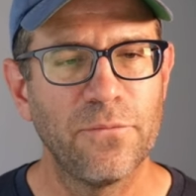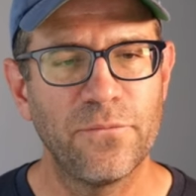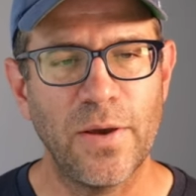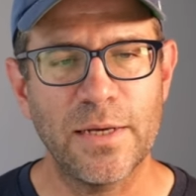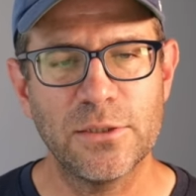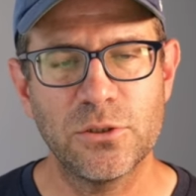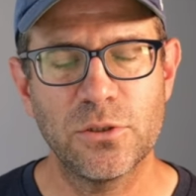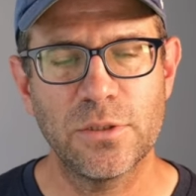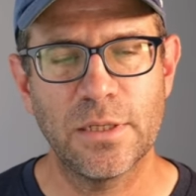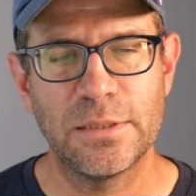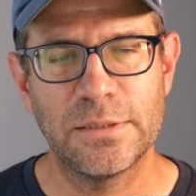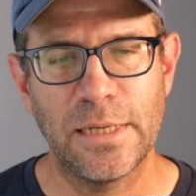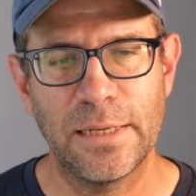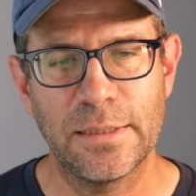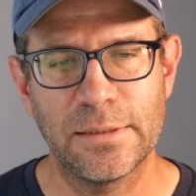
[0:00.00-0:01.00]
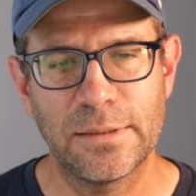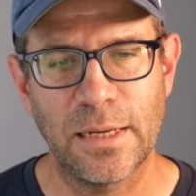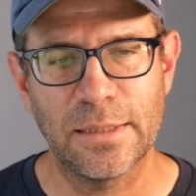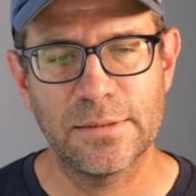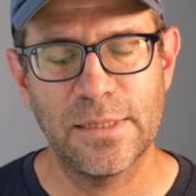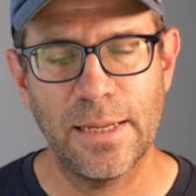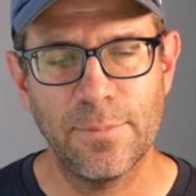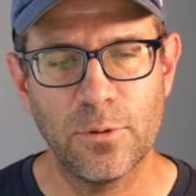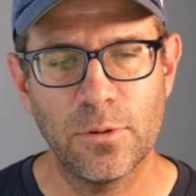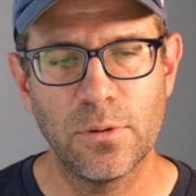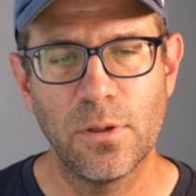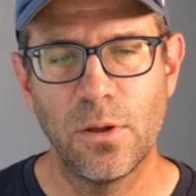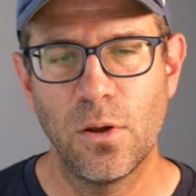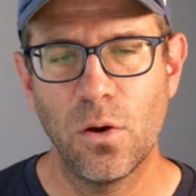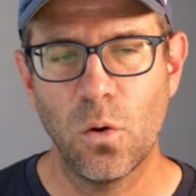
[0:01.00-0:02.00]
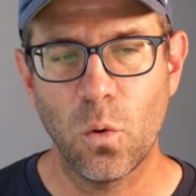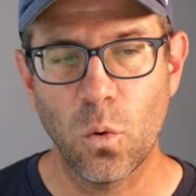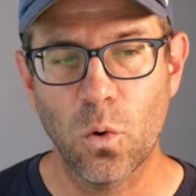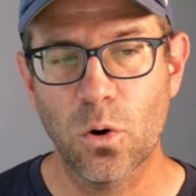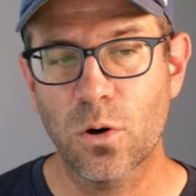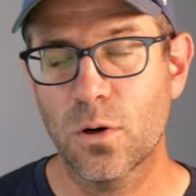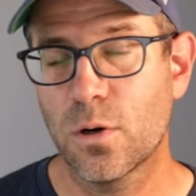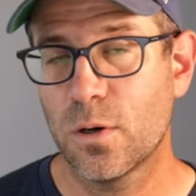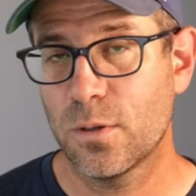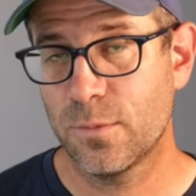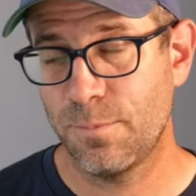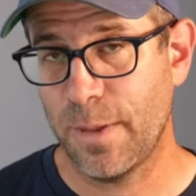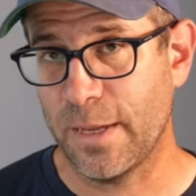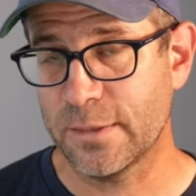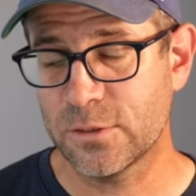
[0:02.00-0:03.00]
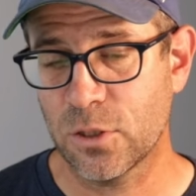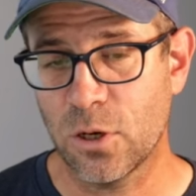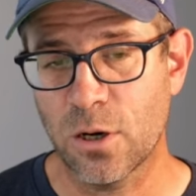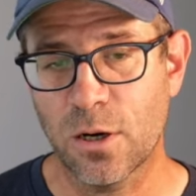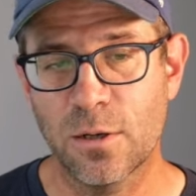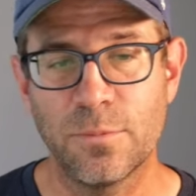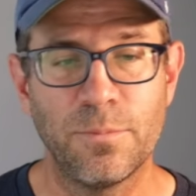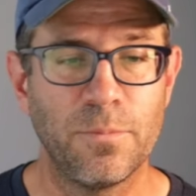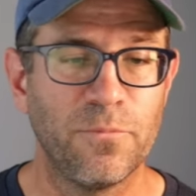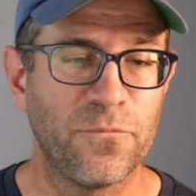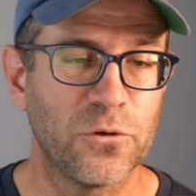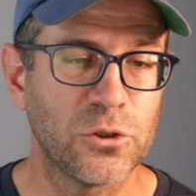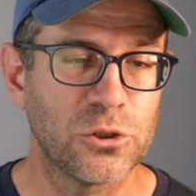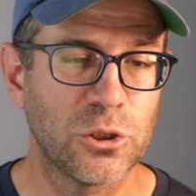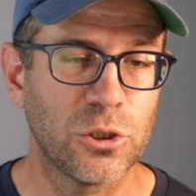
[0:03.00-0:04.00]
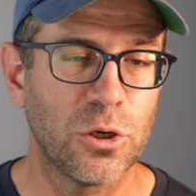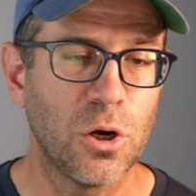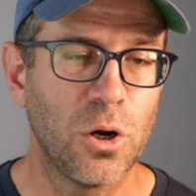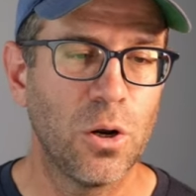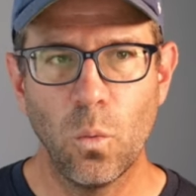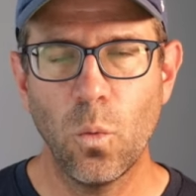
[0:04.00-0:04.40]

faster than data.table or base R for sure.